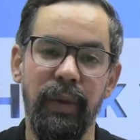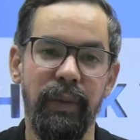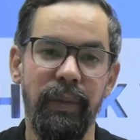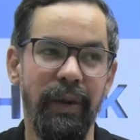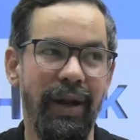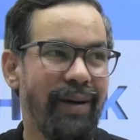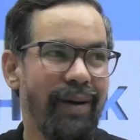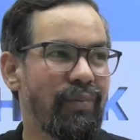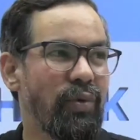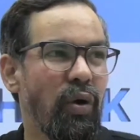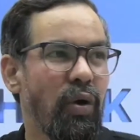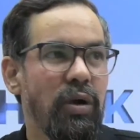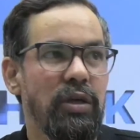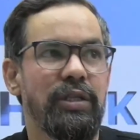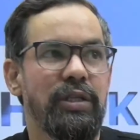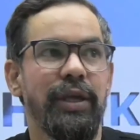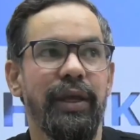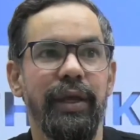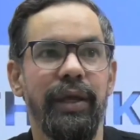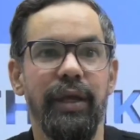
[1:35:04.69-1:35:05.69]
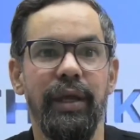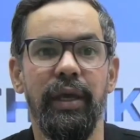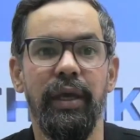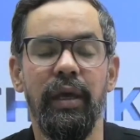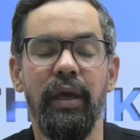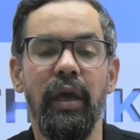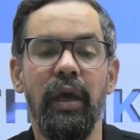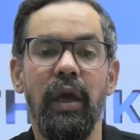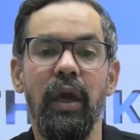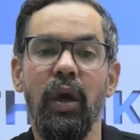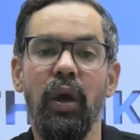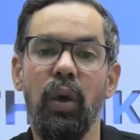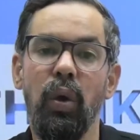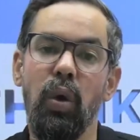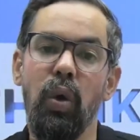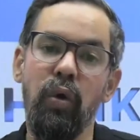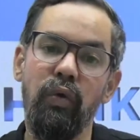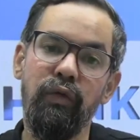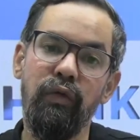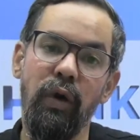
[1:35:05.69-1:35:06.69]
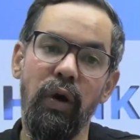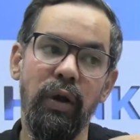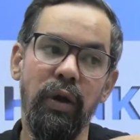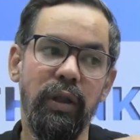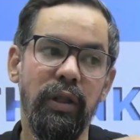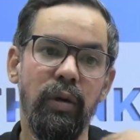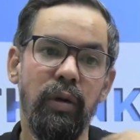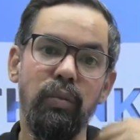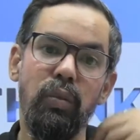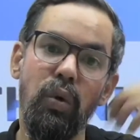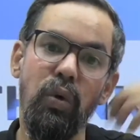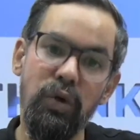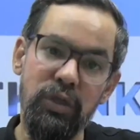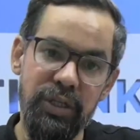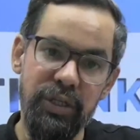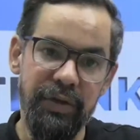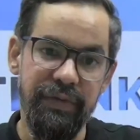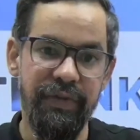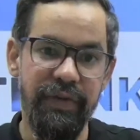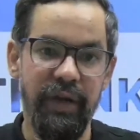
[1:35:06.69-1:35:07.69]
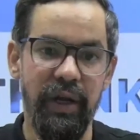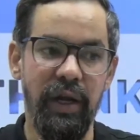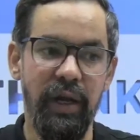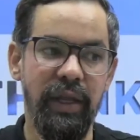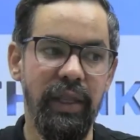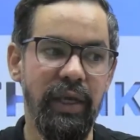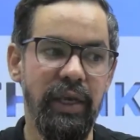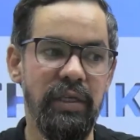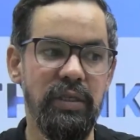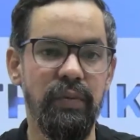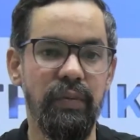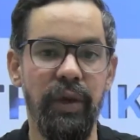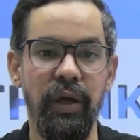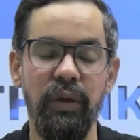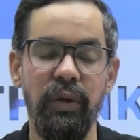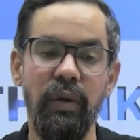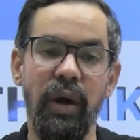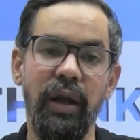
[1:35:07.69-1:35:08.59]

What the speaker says: I'm not saying ki go for the most difficult things where you are